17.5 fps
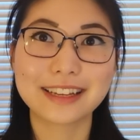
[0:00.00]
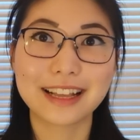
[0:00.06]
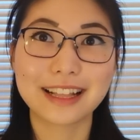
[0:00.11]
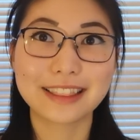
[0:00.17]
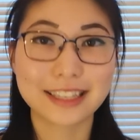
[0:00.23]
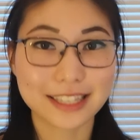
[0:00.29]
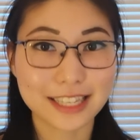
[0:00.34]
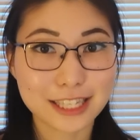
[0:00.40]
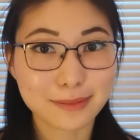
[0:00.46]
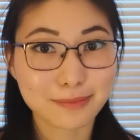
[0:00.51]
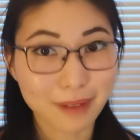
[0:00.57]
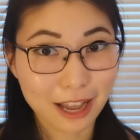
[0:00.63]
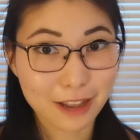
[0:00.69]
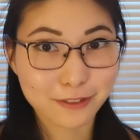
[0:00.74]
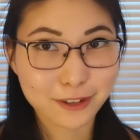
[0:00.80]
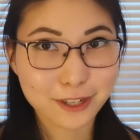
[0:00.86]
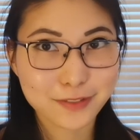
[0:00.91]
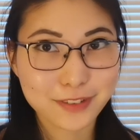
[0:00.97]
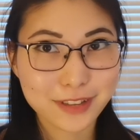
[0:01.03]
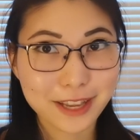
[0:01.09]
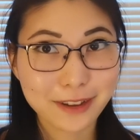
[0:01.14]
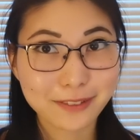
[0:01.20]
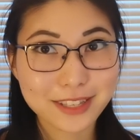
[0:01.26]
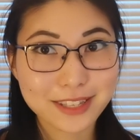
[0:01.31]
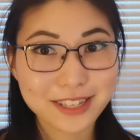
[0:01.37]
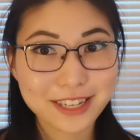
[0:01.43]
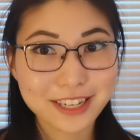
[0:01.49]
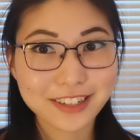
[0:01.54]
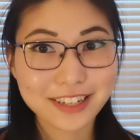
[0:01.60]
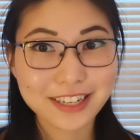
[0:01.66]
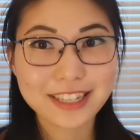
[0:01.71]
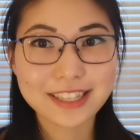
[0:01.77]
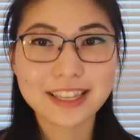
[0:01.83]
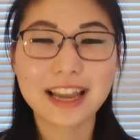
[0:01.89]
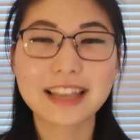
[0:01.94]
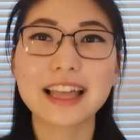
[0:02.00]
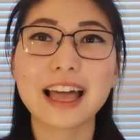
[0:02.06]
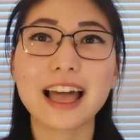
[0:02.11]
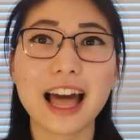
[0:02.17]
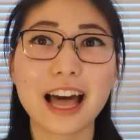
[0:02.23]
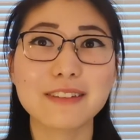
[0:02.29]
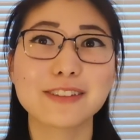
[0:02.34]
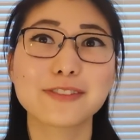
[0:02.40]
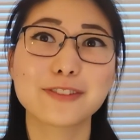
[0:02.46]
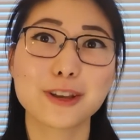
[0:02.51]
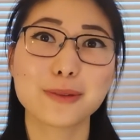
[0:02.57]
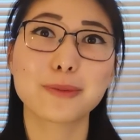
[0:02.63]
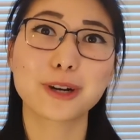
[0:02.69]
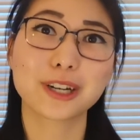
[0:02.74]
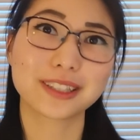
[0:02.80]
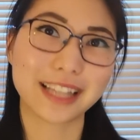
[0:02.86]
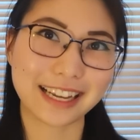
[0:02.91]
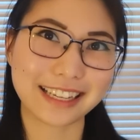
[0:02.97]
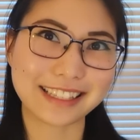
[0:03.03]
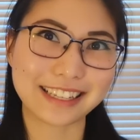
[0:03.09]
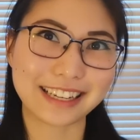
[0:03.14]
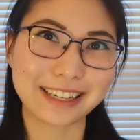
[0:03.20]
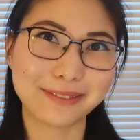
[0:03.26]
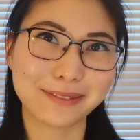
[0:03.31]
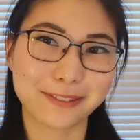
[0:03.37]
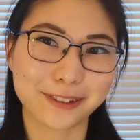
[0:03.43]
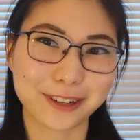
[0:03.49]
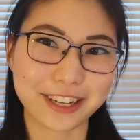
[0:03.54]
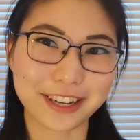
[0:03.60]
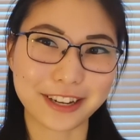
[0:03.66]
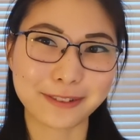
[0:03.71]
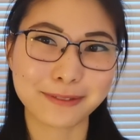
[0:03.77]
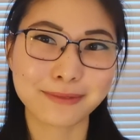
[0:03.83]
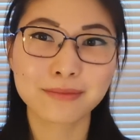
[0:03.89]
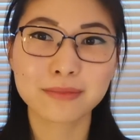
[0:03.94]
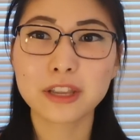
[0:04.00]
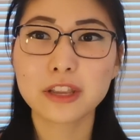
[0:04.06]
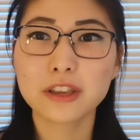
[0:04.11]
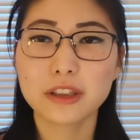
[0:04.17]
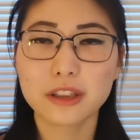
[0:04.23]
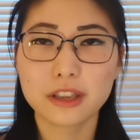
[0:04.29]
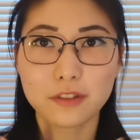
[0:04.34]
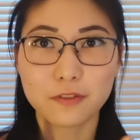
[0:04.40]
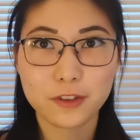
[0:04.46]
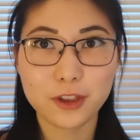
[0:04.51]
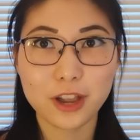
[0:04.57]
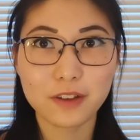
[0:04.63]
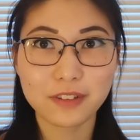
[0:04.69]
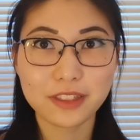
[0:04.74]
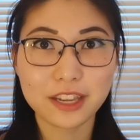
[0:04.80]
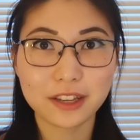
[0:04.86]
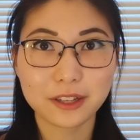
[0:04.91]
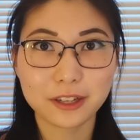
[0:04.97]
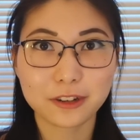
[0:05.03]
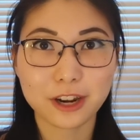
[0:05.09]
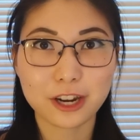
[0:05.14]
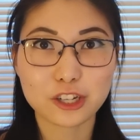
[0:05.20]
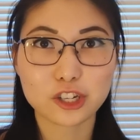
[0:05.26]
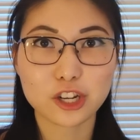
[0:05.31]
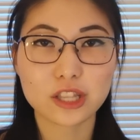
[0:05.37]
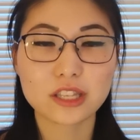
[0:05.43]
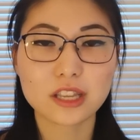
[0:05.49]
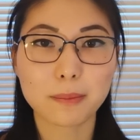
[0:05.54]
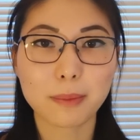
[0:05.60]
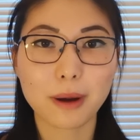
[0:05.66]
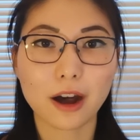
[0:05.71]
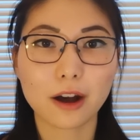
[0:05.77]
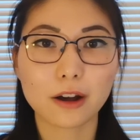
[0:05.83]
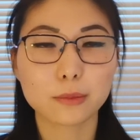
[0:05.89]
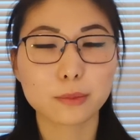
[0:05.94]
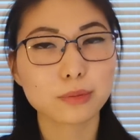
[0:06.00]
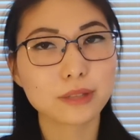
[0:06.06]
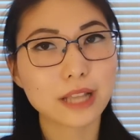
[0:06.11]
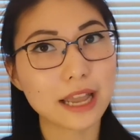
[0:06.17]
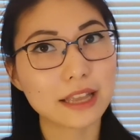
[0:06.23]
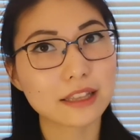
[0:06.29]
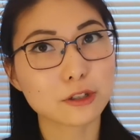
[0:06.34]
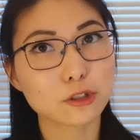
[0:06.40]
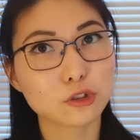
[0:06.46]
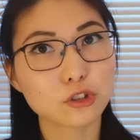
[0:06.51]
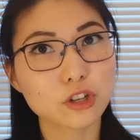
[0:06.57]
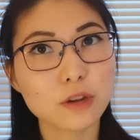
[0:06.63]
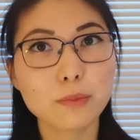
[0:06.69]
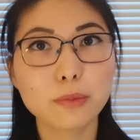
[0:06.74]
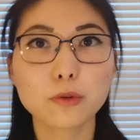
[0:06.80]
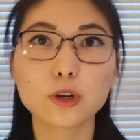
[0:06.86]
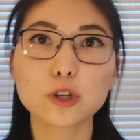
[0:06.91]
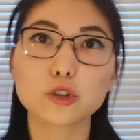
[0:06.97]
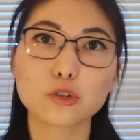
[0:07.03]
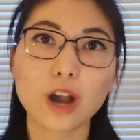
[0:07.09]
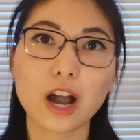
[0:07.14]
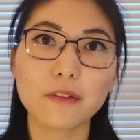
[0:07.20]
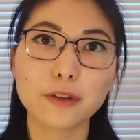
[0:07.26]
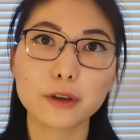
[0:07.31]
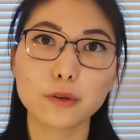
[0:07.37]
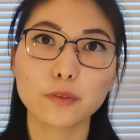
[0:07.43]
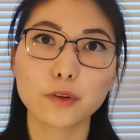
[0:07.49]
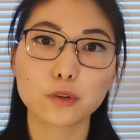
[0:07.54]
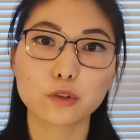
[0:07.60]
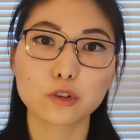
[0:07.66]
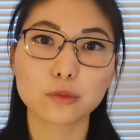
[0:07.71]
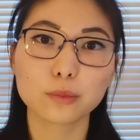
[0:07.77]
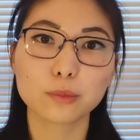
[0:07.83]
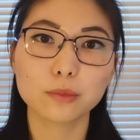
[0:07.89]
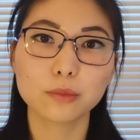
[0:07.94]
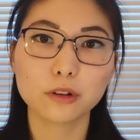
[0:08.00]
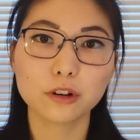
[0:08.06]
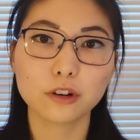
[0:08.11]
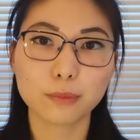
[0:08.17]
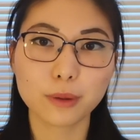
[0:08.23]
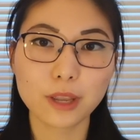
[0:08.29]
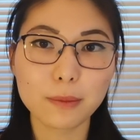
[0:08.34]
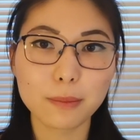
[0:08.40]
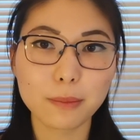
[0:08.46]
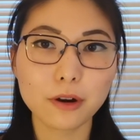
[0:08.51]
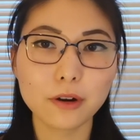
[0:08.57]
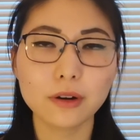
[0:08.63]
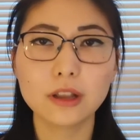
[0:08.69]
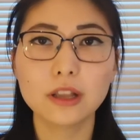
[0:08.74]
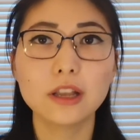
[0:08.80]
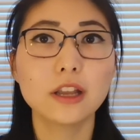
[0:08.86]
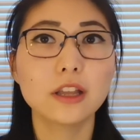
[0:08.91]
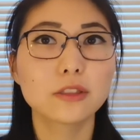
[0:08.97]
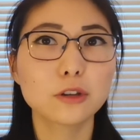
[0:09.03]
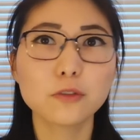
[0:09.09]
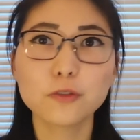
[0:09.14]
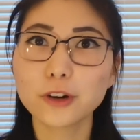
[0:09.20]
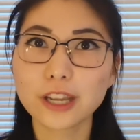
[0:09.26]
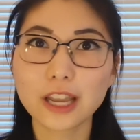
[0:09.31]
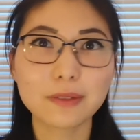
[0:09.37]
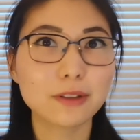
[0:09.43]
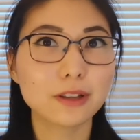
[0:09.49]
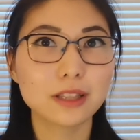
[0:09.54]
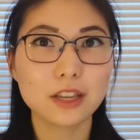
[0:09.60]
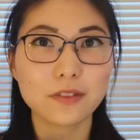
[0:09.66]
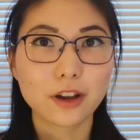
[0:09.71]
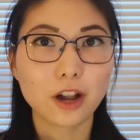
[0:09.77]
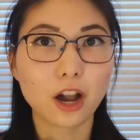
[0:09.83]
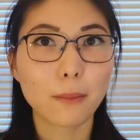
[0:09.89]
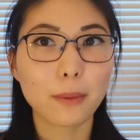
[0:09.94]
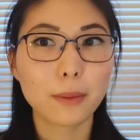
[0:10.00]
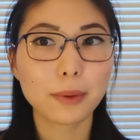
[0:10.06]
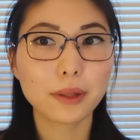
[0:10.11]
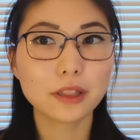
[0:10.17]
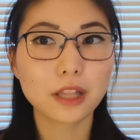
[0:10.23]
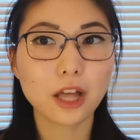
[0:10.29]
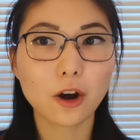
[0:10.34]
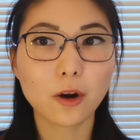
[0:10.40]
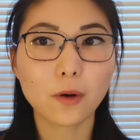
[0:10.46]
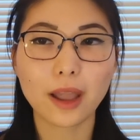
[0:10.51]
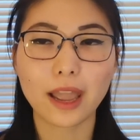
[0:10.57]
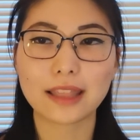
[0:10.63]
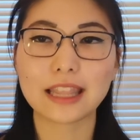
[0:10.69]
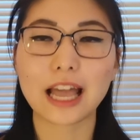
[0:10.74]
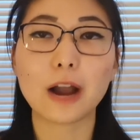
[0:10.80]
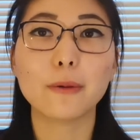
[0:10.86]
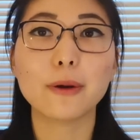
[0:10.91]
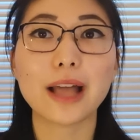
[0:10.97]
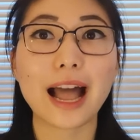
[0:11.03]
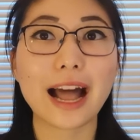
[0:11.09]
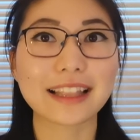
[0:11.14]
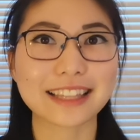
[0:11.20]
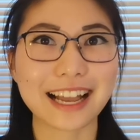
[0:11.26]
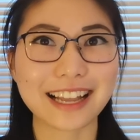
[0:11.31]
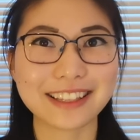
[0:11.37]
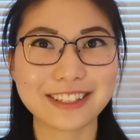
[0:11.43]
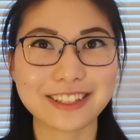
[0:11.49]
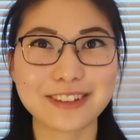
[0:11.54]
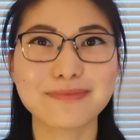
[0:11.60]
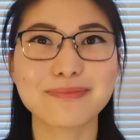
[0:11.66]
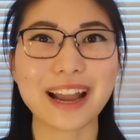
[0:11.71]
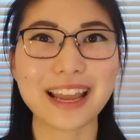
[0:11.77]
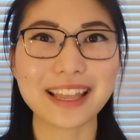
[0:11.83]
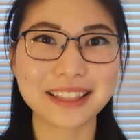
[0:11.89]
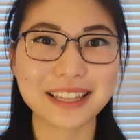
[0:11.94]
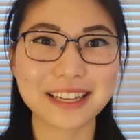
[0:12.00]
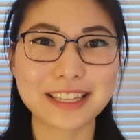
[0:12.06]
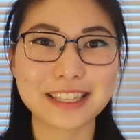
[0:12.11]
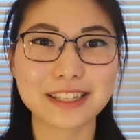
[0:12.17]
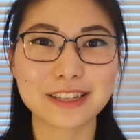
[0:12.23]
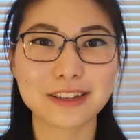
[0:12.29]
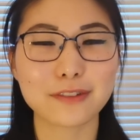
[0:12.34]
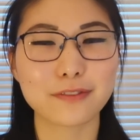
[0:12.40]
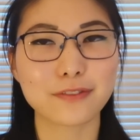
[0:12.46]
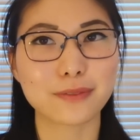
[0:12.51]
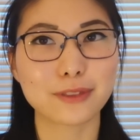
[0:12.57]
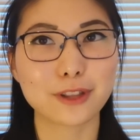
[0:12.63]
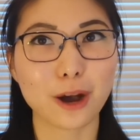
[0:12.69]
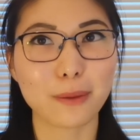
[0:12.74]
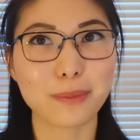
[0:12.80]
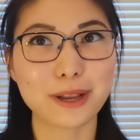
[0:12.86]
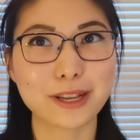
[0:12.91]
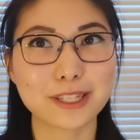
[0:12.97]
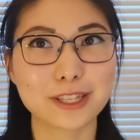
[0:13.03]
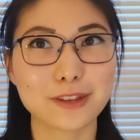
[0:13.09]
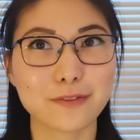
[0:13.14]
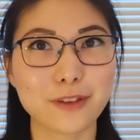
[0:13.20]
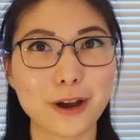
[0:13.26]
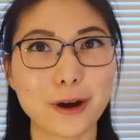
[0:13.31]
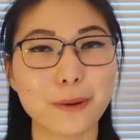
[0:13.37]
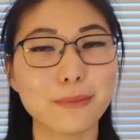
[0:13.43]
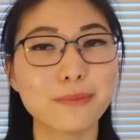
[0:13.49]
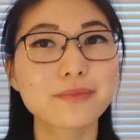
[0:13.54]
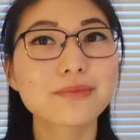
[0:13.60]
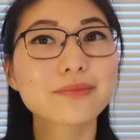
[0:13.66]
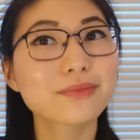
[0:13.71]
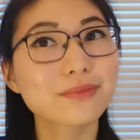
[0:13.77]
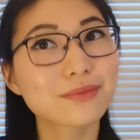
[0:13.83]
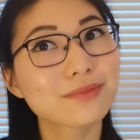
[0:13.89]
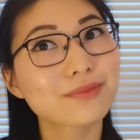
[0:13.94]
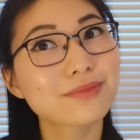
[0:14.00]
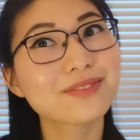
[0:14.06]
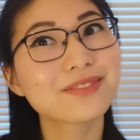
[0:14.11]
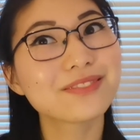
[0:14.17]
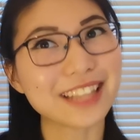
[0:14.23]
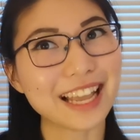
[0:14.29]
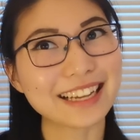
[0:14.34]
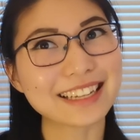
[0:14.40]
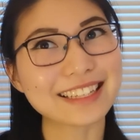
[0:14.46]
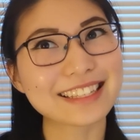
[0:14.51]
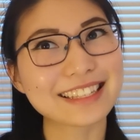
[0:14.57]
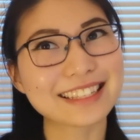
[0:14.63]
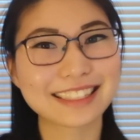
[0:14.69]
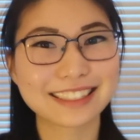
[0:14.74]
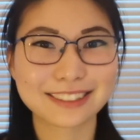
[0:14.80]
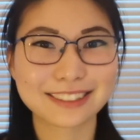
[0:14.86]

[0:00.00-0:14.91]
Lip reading: This is my first video of the series, and I have a few more lined up for you. If you have any other questions about planning a trip or traveling with a group of people, don't forget to leave a comment below, and I will add that to my list of topics to film next.